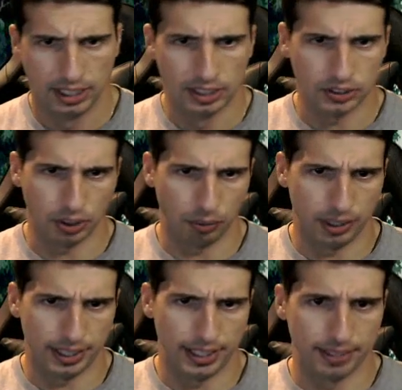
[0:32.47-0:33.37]
So
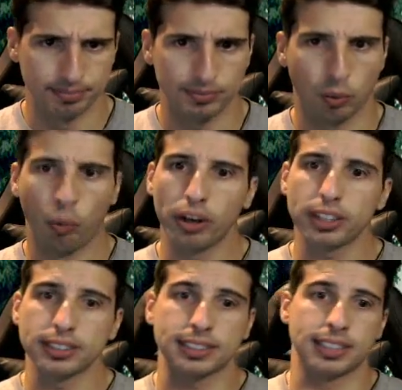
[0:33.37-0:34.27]
uh, we're
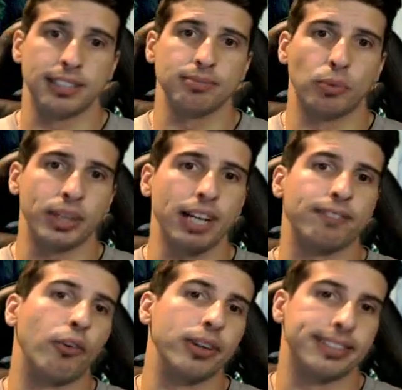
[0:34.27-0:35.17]
gonna see. We got
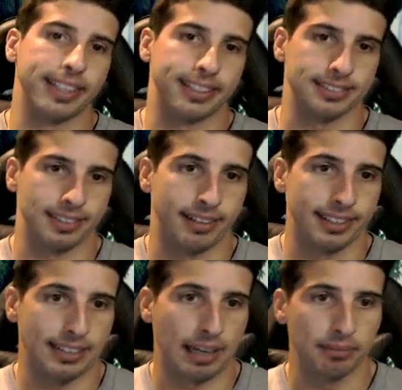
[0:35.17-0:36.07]
four tickets, alright?
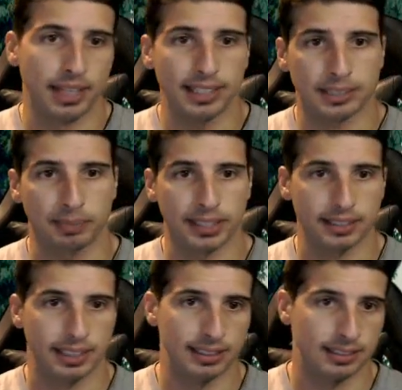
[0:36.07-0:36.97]
I'm not
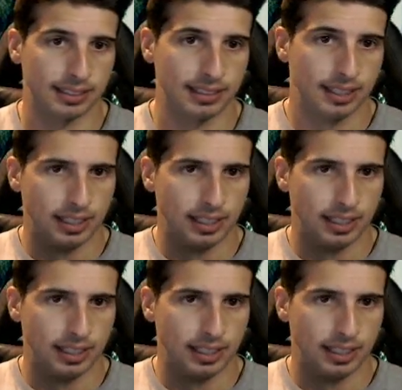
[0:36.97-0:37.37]
expecting anything.